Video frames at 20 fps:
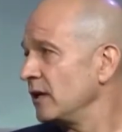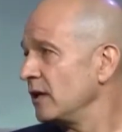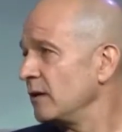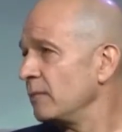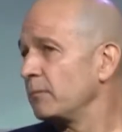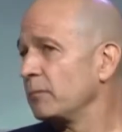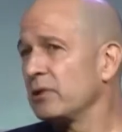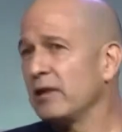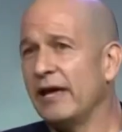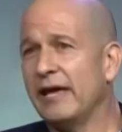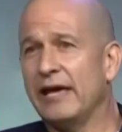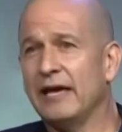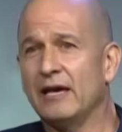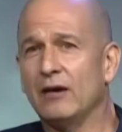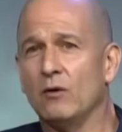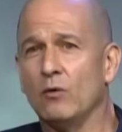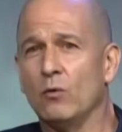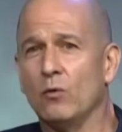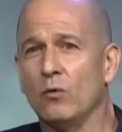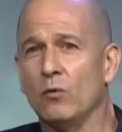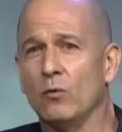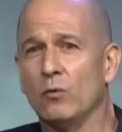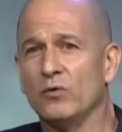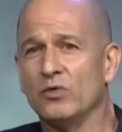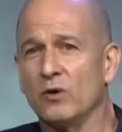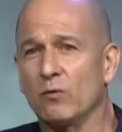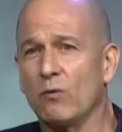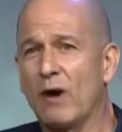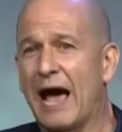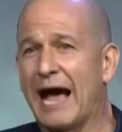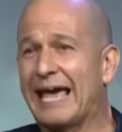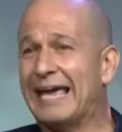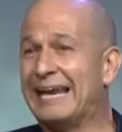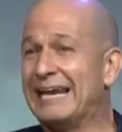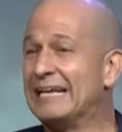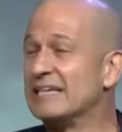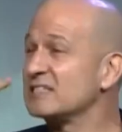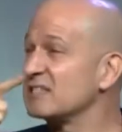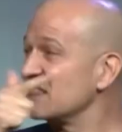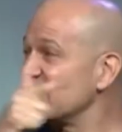playing with the racket in
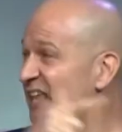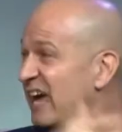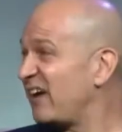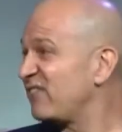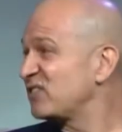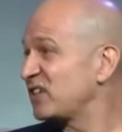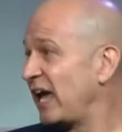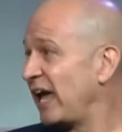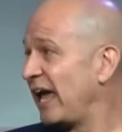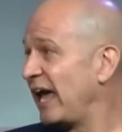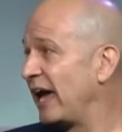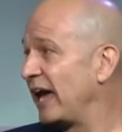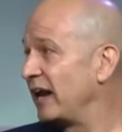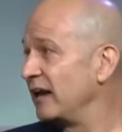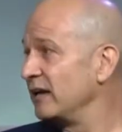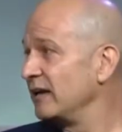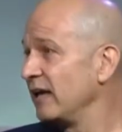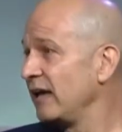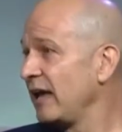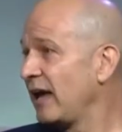his left hand,